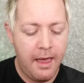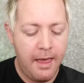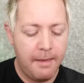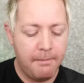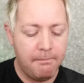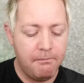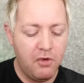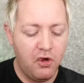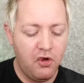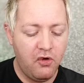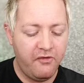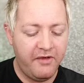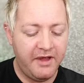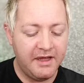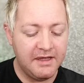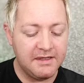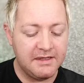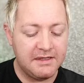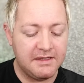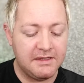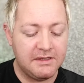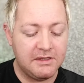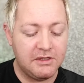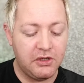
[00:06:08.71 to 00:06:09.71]
Move in
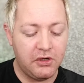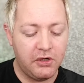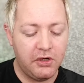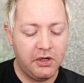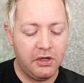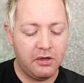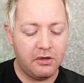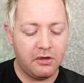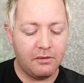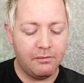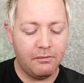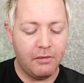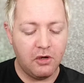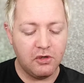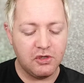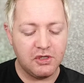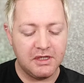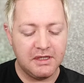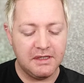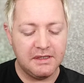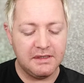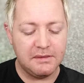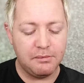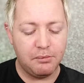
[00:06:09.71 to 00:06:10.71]
circular
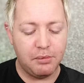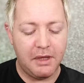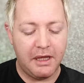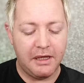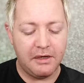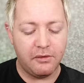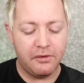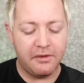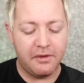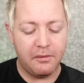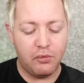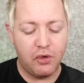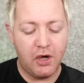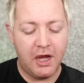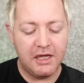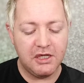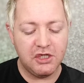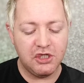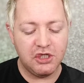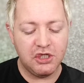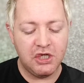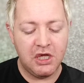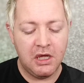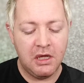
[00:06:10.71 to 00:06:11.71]
motions. Blend with a
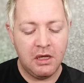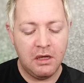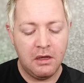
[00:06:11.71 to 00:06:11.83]
brush.